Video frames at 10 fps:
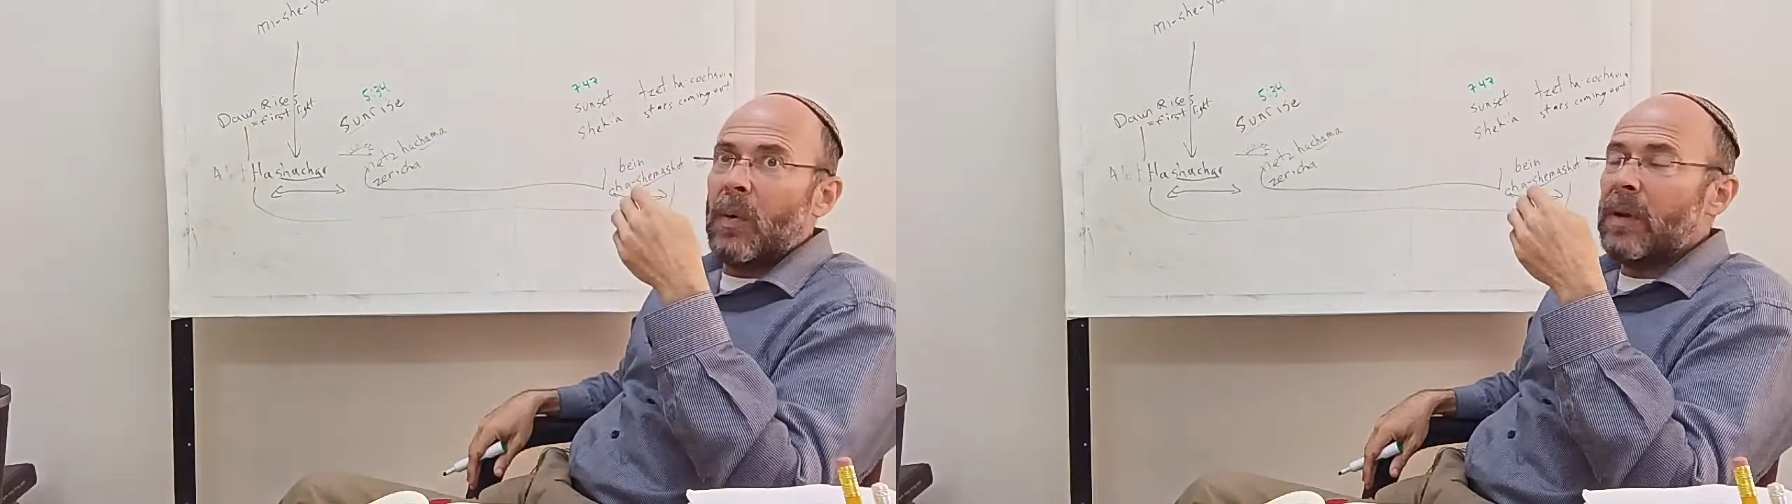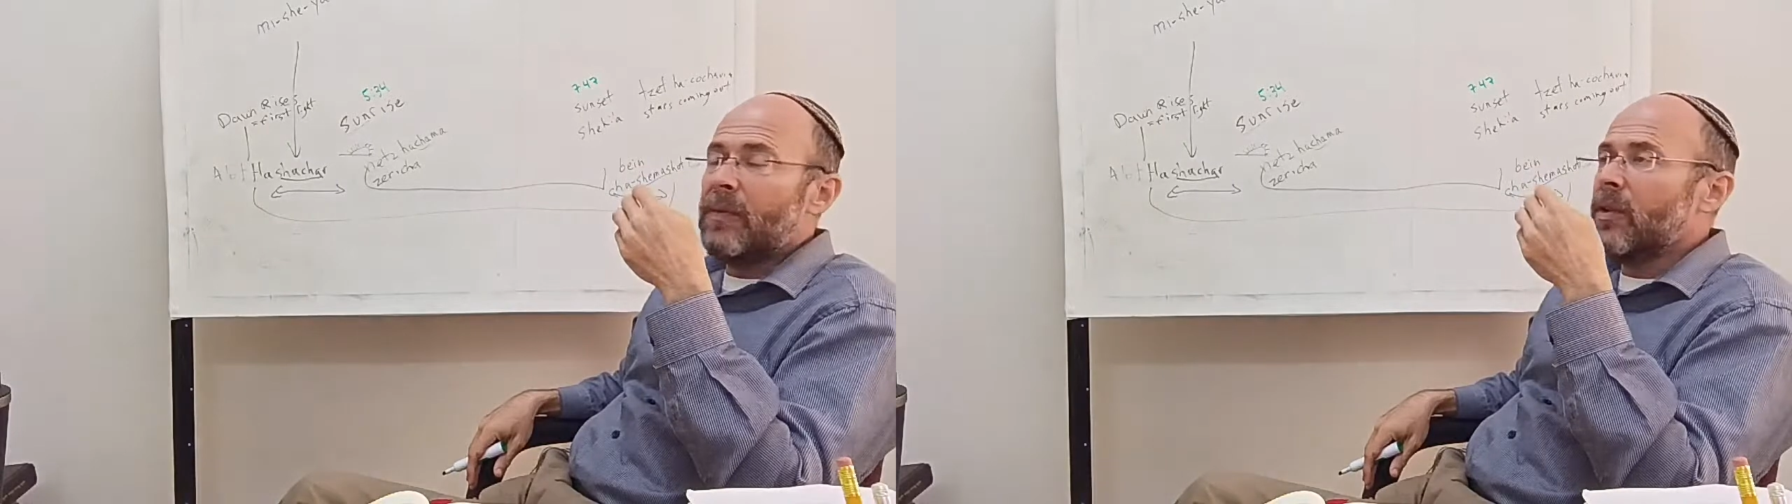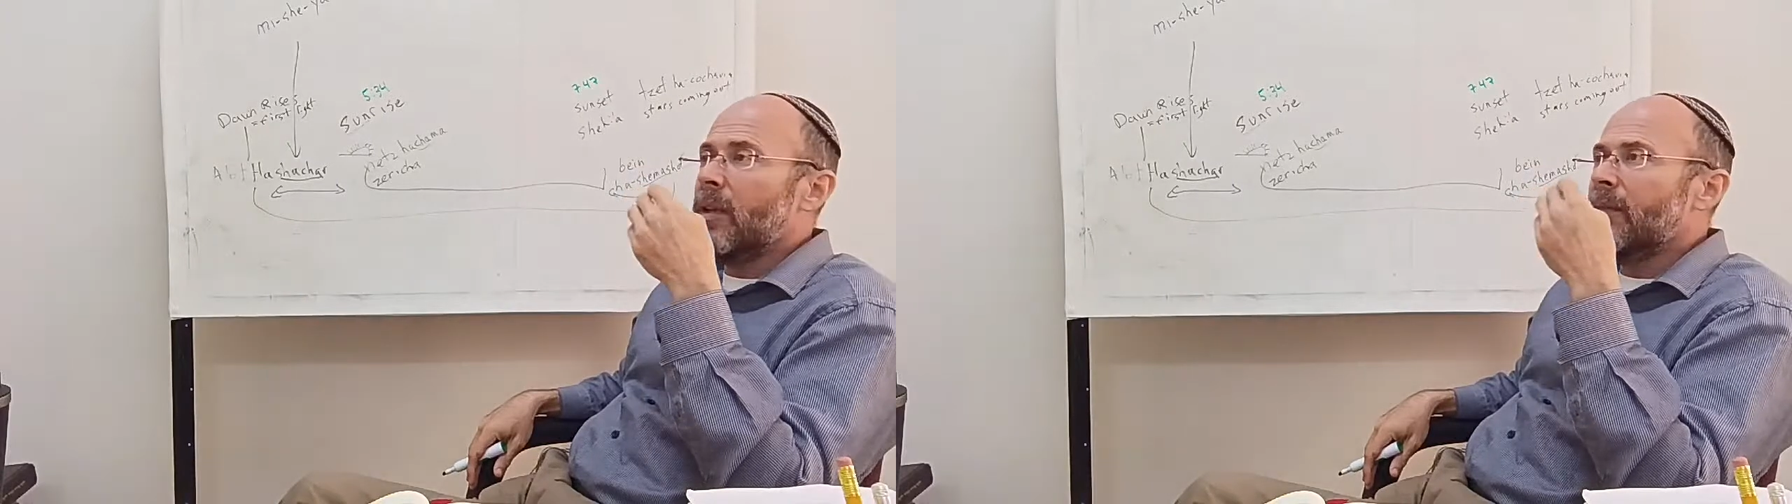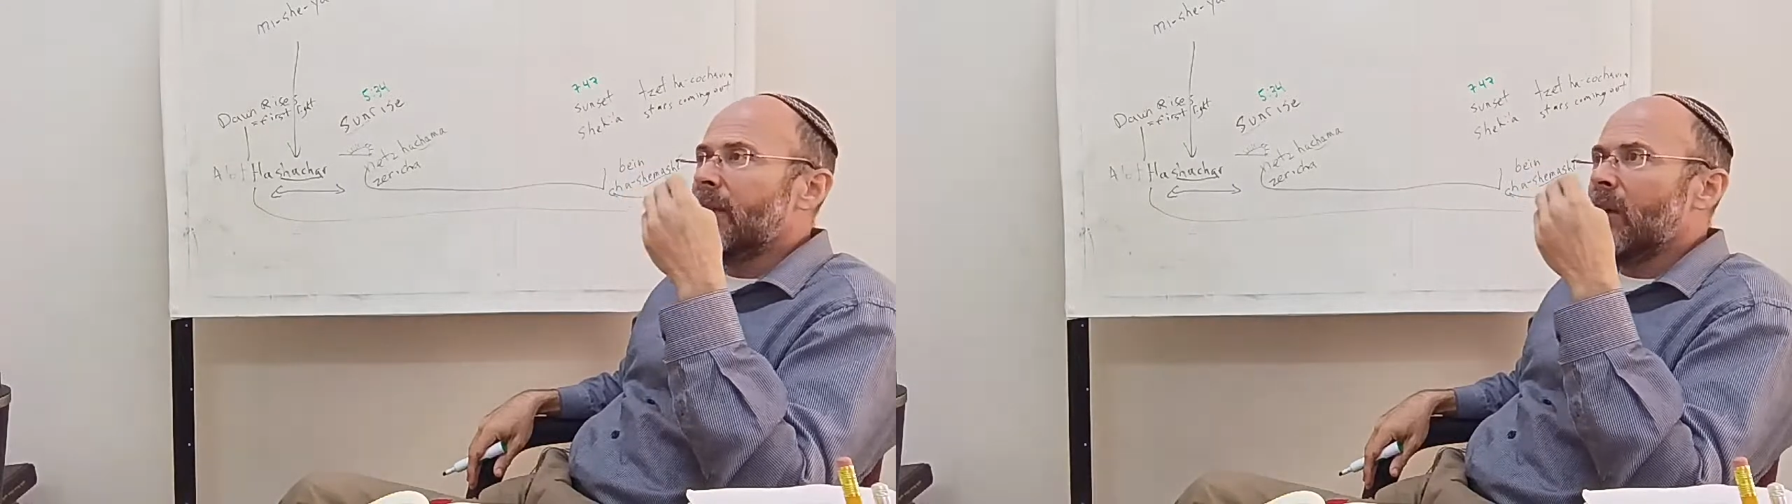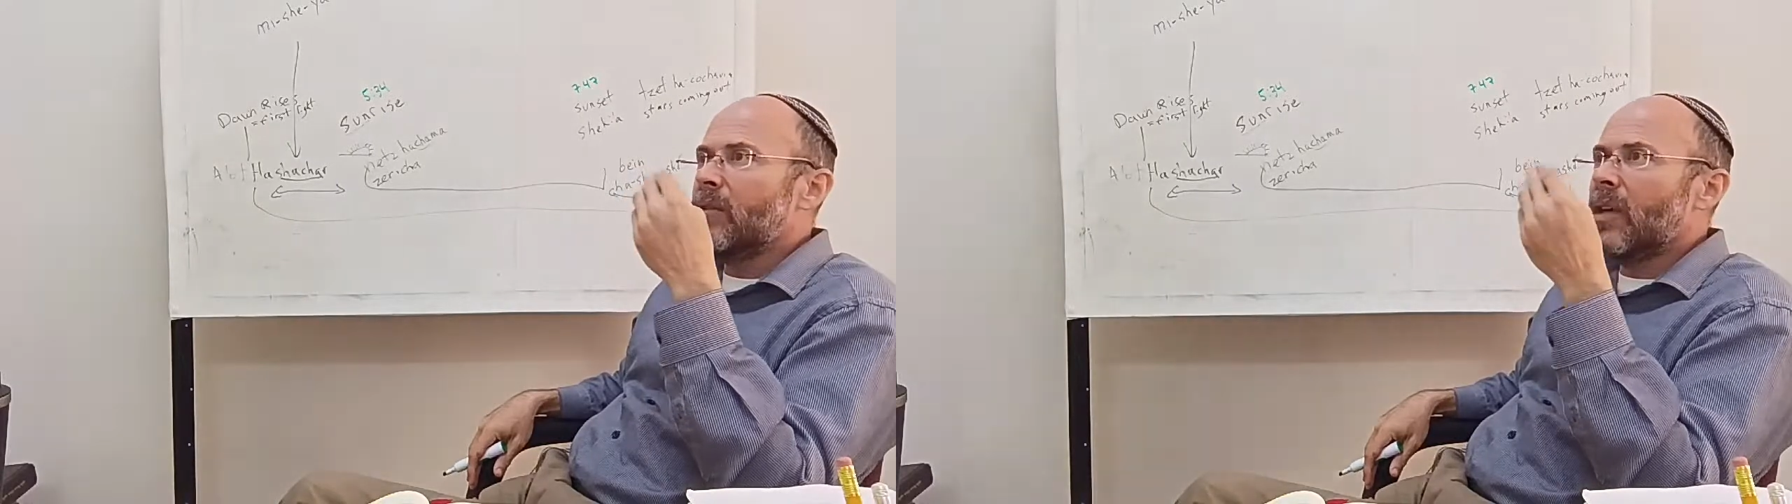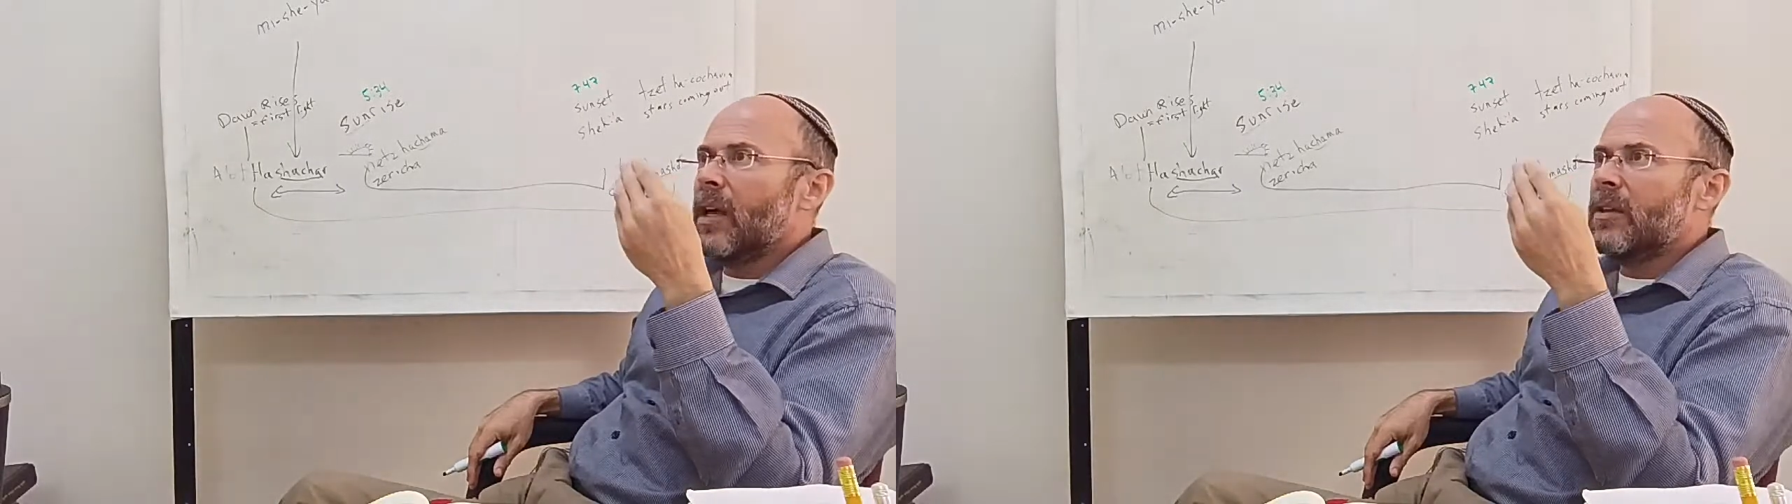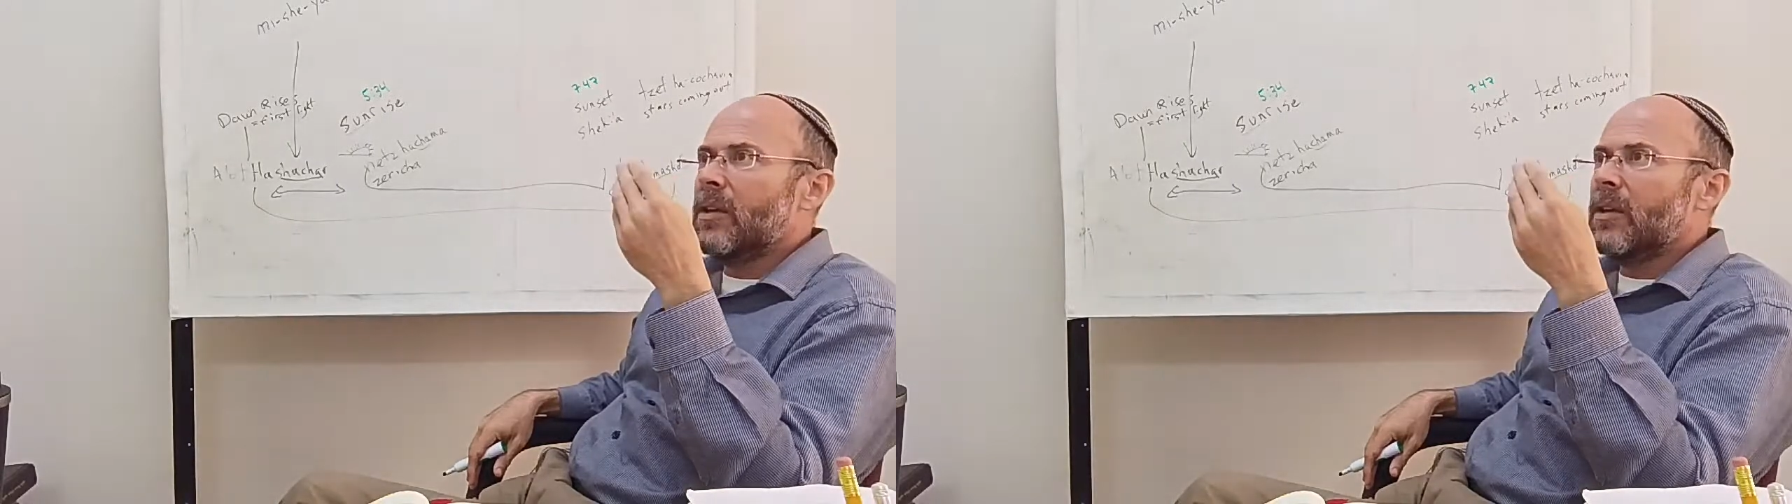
But if you live and outside